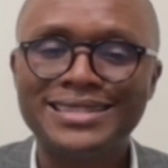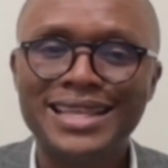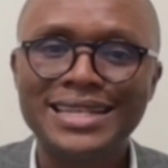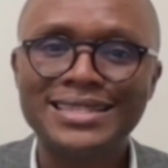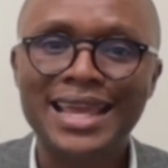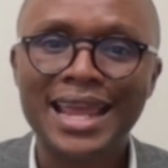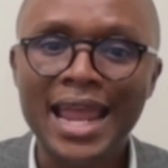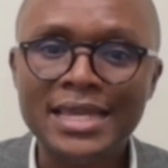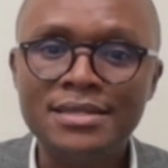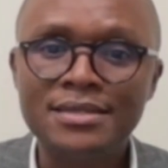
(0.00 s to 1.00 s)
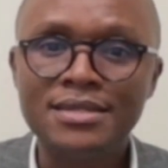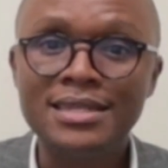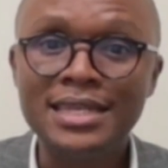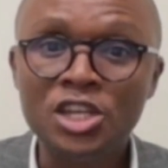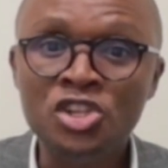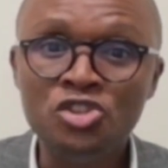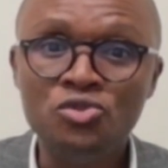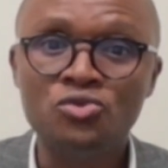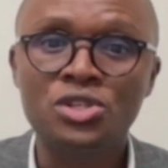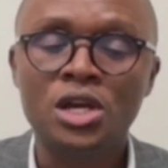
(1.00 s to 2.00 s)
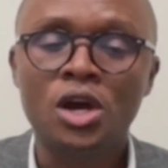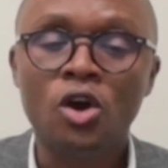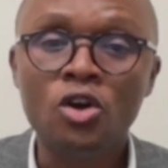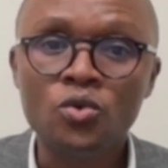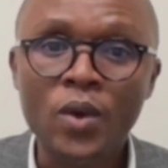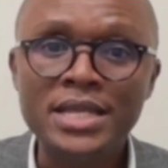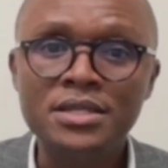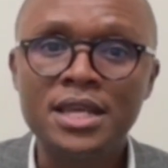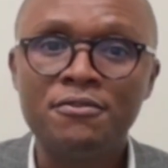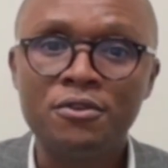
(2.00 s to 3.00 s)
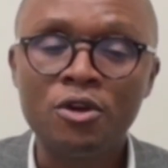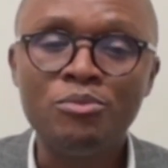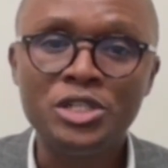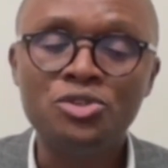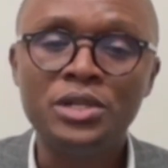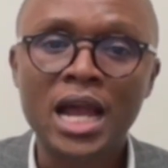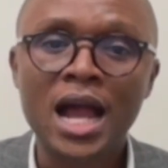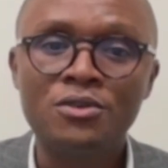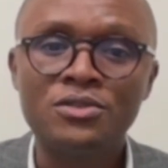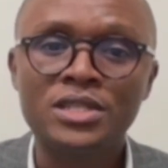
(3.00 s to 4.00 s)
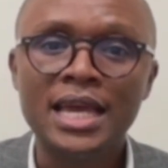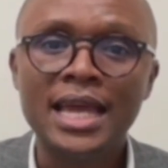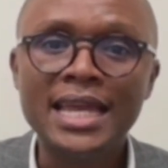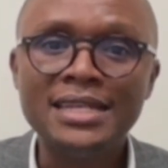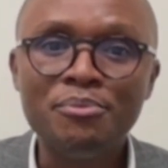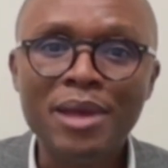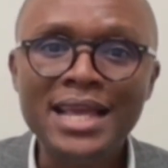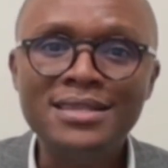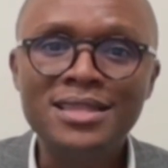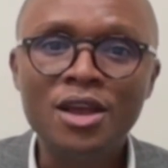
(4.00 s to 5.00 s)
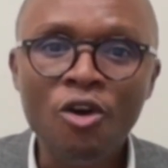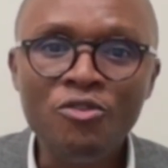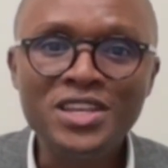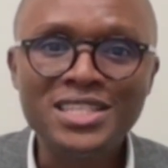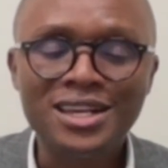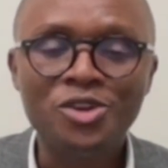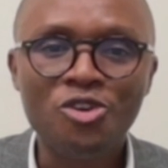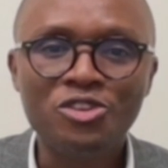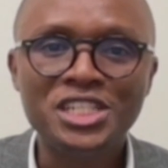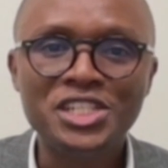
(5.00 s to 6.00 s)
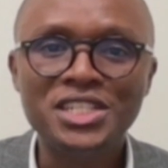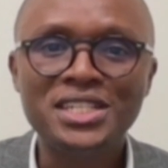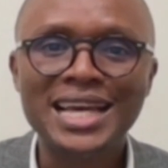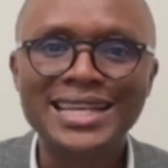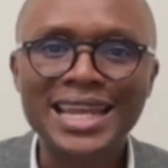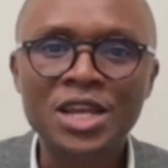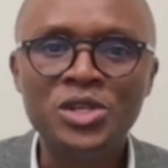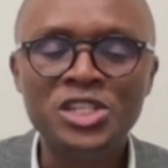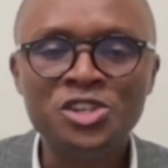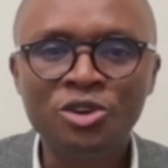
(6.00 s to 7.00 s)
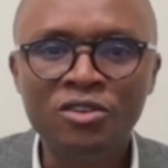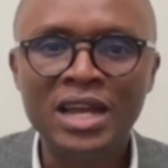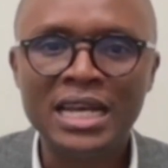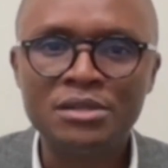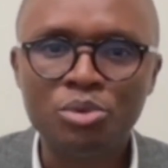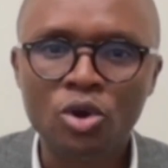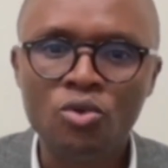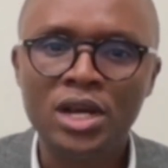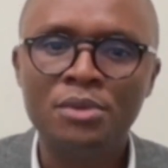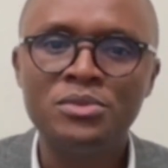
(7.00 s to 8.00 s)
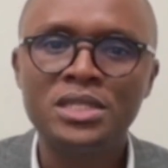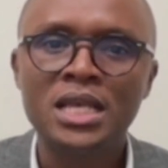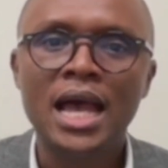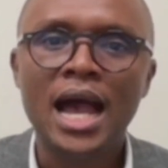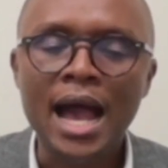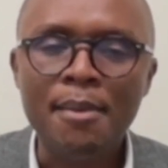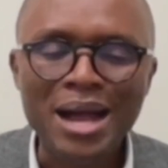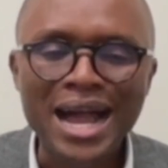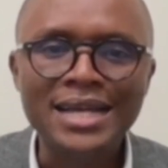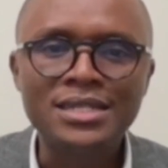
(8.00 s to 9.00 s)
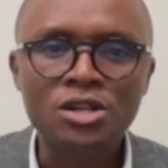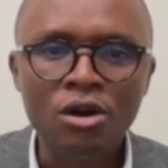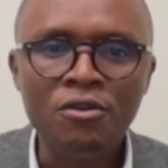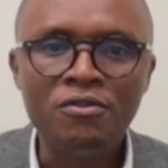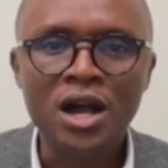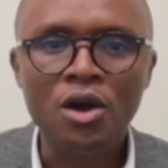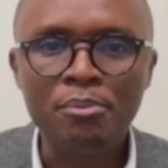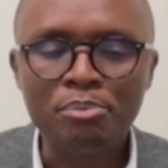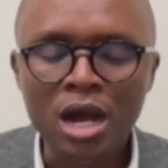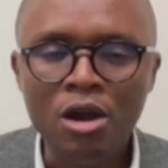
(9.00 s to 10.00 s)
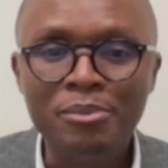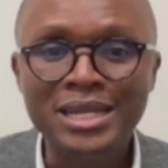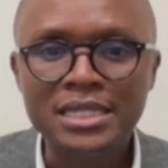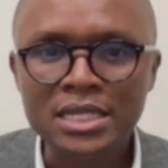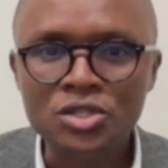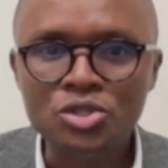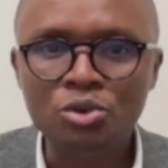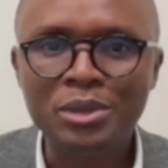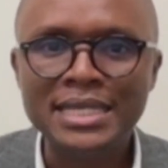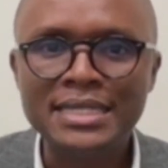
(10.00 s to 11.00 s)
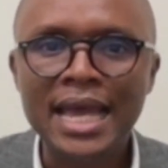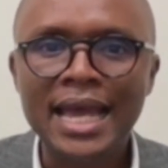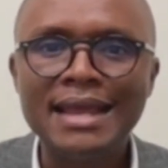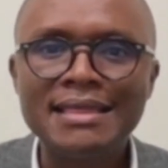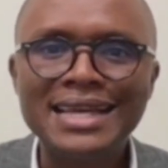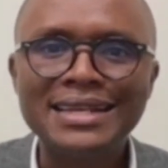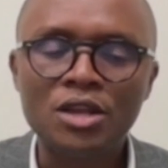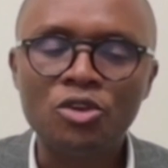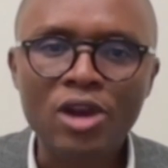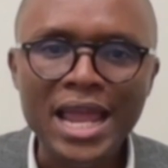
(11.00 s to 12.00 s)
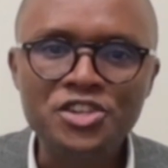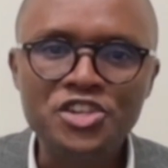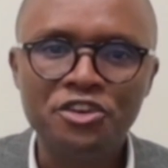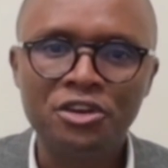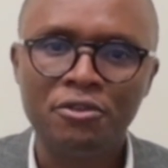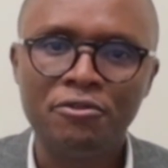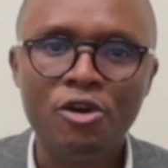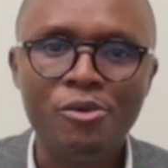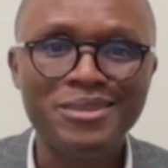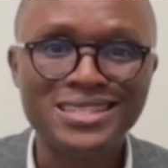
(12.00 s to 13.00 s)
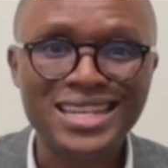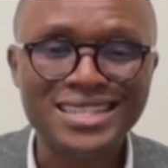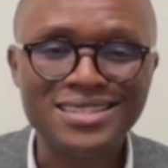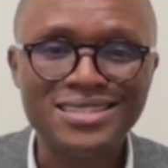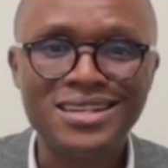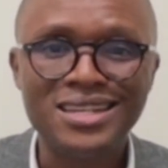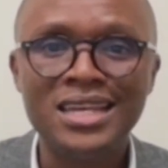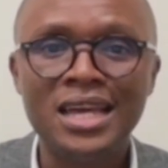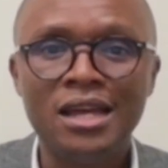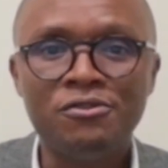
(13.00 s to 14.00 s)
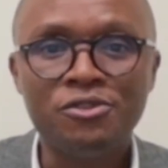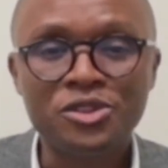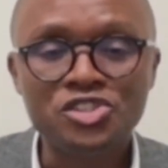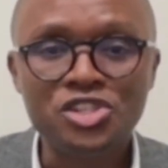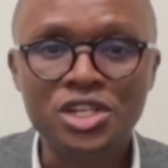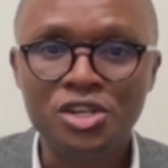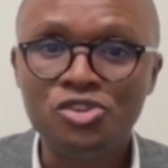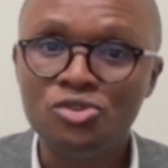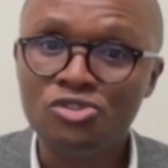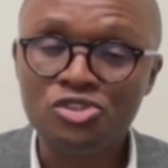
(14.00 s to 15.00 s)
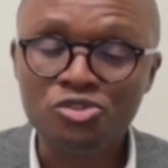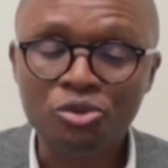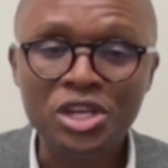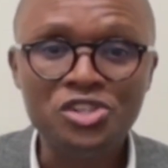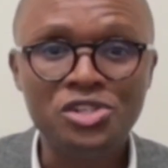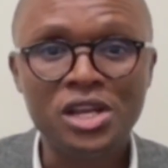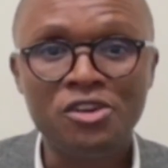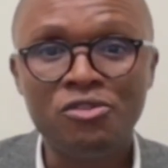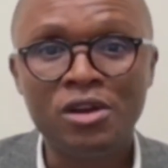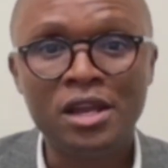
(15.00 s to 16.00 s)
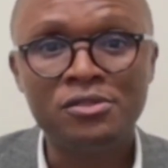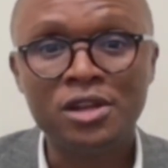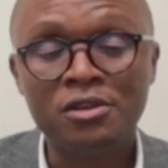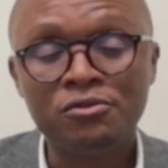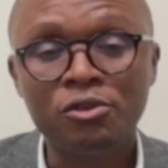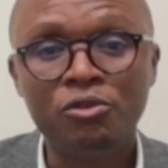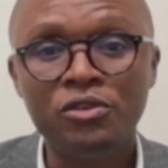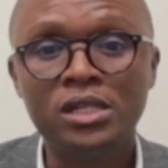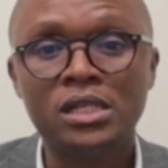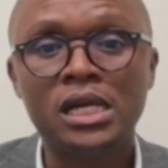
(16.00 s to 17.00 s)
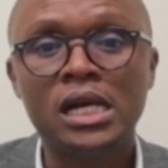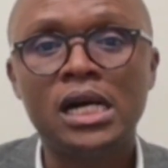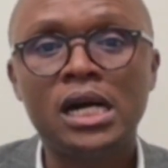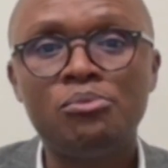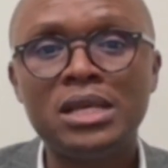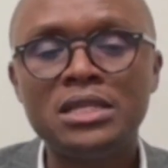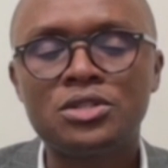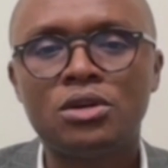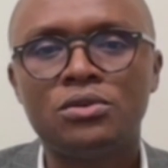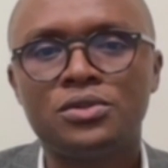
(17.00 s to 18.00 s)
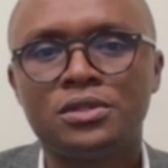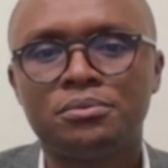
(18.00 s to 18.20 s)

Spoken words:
that the ANC issued on Wednesday from Lituli House, it makes the obvious recognition that equity equivalent programs are part of our empowerment instruments and that regulatory reform is necessary for the GNU to reach and fulfill its goals.